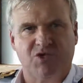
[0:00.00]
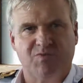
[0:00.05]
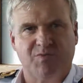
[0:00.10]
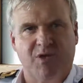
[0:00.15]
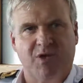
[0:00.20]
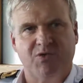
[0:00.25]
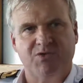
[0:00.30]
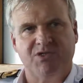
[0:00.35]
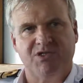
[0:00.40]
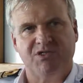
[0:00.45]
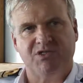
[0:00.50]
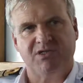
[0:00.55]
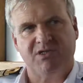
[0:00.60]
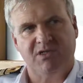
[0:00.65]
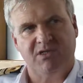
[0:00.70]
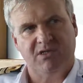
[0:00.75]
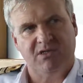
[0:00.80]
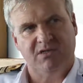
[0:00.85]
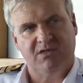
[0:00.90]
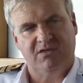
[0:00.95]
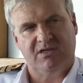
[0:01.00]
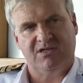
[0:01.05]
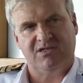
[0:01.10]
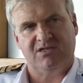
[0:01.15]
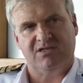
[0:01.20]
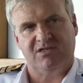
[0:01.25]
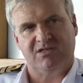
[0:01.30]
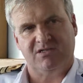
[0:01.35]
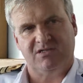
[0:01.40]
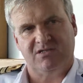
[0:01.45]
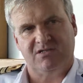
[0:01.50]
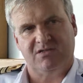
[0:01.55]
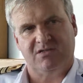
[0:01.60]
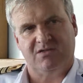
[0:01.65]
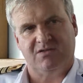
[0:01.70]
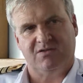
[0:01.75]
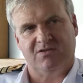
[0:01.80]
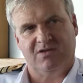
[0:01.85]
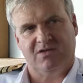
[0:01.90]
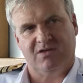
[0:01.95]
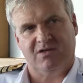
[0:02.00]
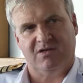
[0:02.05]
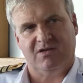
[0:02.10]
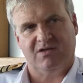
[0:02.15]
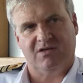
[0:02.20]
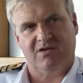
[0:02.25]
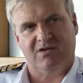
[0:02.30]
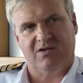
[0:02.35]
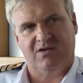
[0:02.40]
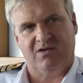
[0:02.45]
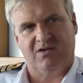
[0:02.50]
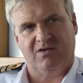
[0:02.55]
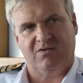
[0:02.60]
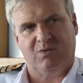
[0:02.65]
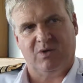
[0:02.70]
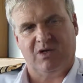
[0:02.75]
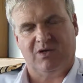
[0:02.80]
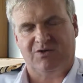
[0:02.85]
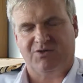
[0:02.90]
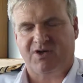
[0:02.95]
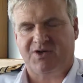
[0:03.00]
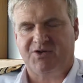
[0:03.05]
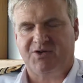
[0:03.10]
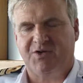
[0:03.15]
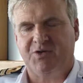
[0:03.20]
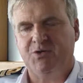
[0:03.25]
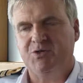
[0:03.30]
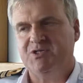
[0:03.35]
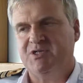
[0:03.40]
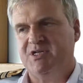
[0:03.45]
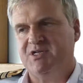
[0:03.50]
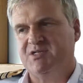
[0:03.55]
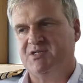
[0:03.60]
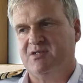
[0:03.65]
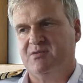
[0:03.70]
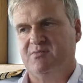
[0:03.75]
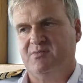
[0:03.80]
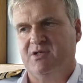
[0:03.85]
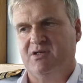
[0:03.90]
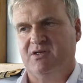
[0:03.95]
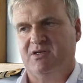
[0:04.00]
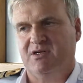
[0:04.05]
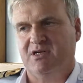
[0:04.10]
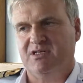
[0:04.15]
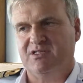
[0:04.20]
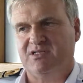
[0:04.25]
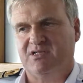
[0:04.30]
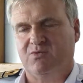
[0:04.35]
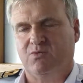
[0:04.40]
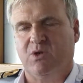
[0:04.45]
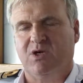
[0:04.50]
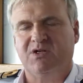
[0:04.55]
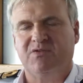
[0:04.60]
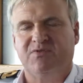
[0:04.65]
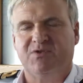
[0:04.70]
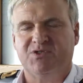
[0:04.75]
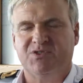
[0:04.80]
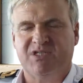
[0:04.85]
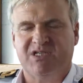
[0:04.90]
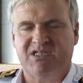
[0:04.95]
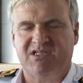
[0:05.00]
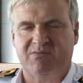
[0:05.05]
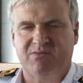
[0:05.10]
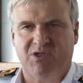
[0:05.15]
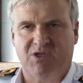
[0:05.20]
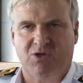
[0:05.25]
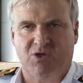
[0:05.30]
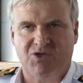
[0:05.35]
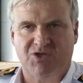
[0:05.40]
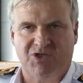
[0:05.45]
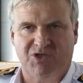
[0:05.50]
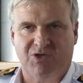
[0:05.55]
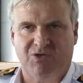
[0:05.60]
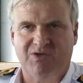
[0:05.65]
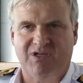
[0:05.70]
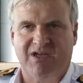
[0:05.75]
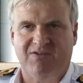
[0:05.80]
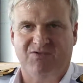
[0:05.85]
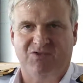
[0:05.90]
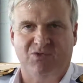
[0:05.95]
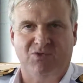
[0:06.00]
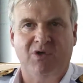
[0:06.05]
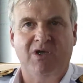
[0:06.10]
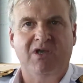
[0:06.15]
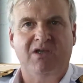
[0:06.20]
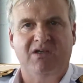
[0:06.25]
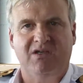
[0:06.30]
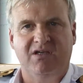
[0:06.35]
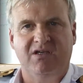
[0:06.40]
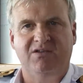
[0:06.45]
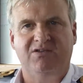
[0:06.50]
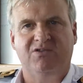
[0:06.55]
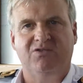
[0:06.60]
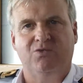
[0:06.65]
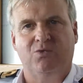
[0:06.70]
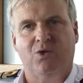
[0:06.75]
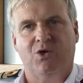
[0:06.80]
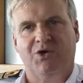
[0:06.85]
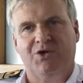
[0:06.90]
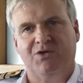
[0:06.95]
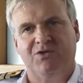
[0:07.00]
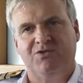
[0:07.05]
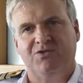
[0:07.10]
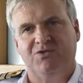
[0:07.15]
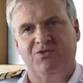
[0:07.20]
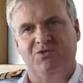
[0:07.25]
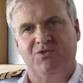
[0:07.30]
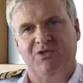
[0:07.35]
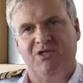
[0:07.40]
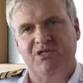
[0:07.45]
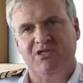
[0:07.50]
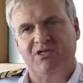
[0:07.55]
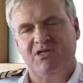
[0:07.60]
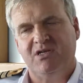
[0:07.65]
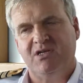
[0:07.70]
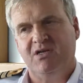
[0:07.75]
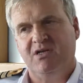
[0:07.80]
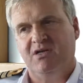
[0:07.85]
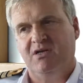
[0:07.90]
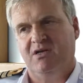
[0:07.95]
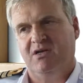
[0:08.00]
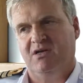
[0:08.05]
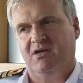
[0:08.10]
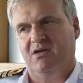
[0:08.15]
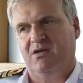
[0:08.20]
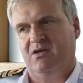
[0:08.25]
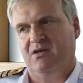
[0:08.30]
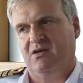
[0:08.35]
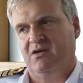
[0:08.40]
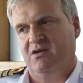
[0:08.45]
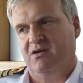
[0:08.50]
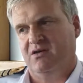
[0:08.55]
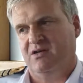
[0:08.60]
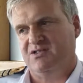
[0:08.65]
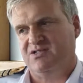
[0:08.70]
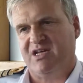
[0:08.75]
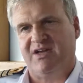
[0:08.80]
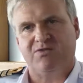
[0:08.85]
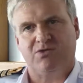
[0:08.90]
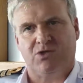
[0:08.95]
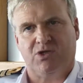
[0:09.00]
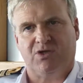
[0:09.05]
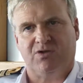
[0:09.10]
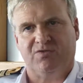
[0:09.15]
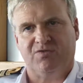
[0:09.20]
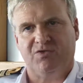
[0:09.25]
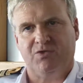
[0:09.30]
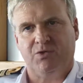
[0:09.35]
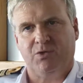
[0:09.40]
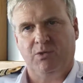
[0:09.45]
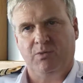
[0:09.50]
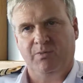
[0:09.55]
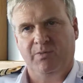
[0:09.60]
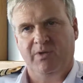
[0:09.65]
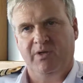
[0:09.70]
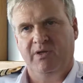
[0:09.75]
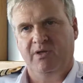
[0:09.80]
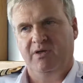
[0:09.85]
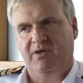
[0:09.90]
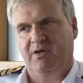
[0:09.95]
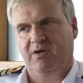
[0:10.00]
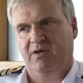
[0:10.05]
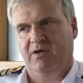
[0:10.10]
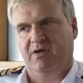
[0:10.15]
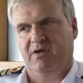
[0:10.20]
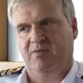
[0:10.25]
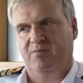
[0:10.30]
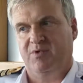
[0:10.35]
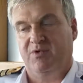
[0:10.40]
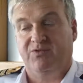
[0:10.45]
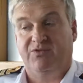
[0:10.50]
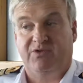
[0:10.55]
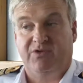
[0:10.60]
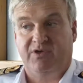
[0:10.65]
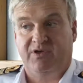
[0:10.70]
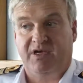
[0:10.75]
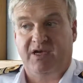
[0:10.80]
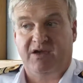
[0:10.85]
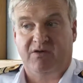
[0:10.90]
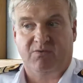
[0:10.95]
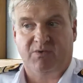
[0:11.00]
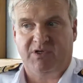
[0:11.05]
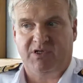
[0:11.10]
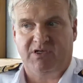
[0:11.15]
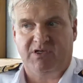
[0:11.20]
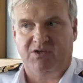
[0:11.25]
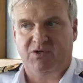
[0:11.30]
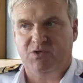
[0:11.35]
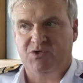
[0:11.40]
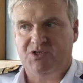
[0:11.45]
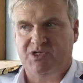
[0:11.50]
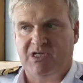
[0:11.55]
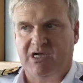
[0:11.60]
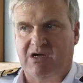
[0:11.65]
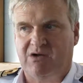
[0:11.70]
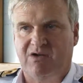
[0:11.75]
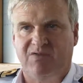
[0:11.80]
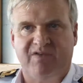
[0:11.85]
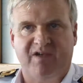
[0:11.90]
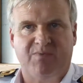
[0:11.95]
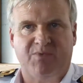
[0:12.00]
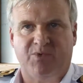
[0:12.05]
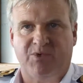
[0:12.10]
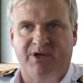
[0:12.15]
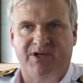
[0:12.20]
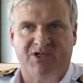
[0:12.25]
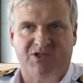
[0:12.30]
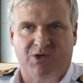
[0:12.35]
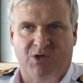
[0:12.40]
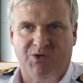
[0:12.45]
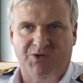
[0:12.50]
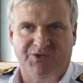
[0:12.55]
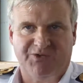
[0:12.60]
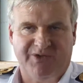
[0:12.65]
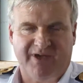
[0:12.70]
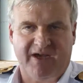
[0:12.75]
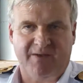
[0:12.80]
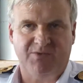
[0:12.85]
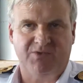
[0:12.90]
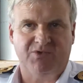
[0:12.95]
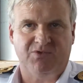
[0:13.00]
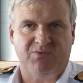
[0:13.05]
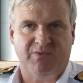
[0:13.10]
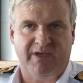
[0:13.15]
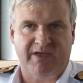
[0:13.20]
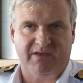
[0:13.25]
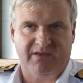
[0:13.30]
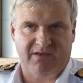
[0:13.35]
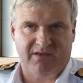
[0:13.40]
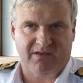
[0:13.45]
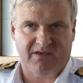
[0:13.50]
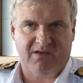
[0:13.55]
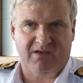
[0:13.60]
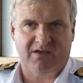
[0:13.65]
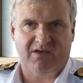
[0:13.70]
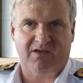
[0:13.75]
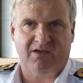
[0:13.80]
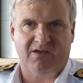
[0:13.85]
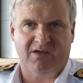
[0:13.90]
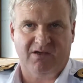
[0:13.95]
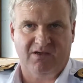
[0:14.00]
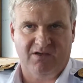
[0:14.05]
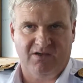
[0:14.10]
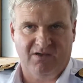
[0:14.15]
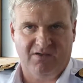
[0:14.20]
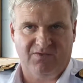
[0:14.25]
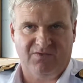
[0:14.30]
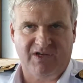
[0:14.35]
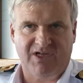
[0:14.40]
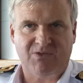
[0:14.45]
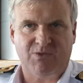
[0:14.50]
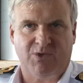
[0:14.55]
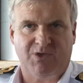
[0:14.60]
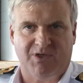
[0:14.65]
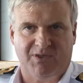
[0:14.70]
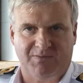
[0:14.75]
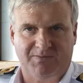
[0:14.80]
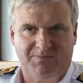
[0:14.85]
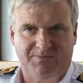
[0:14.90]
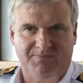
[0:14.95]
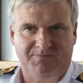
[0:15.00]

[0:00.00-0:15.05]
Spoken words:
osmosis. That is a rather new system. It's a wonderful system because you don't have to heat the water to do this. It saves a lot of fuel. We're using our evaporator all the time to make fresh water.